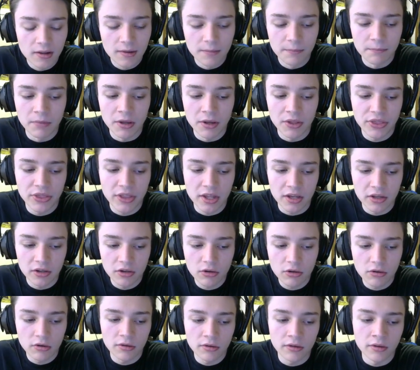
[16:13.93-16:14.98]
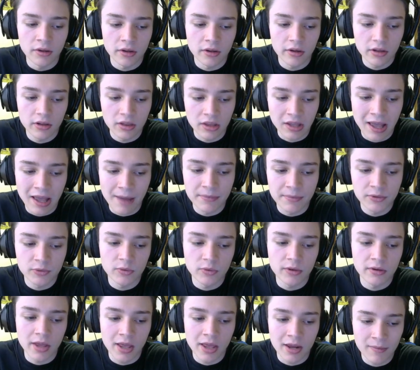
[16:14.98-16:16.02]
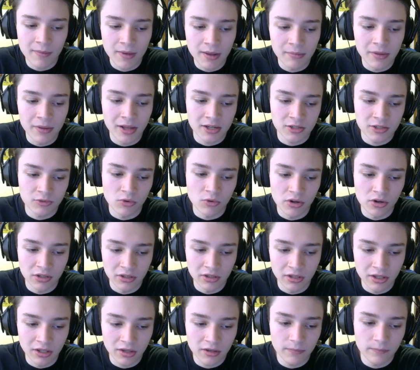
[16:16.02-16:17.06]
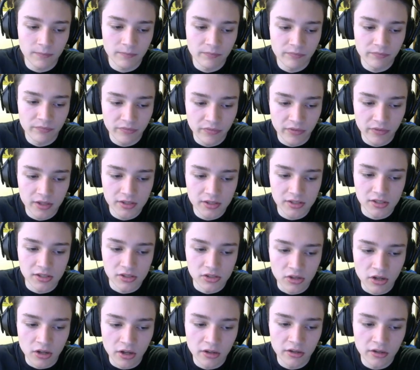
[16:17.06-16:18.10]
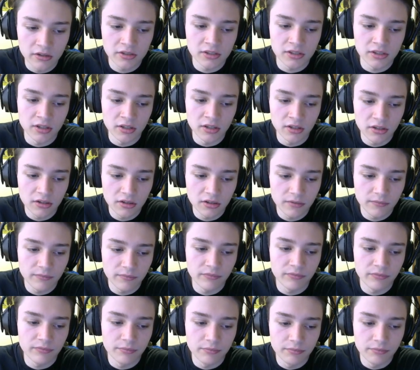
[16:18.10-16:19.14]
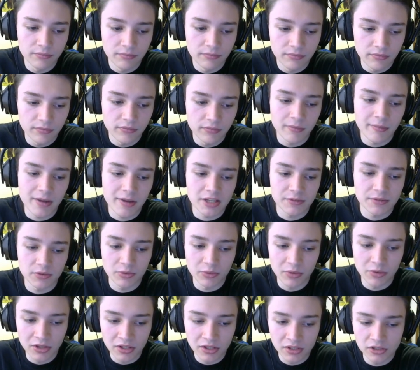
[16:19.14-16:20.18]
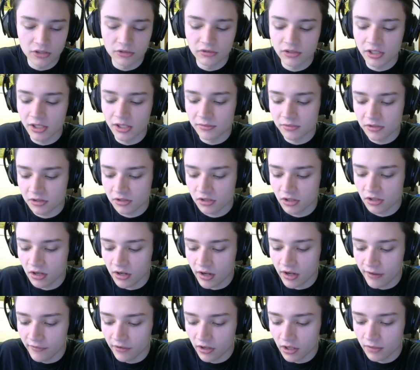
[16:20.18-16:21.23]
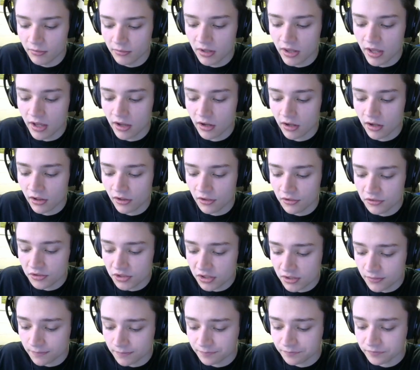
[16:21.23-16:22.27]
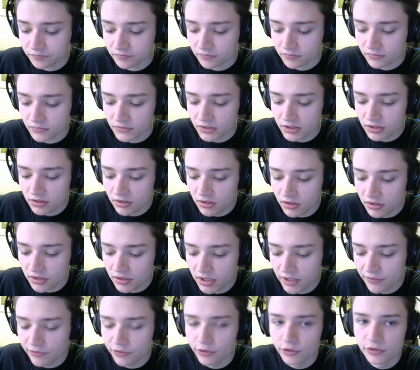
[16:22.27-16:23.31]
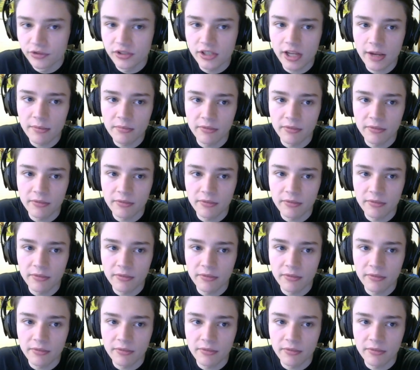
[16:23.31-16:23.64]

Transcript: But then you go to, like, the gap between Anime and Black Swan, and, like, this is not, the match between these two teams is not ever going to be that close. TF Crew's name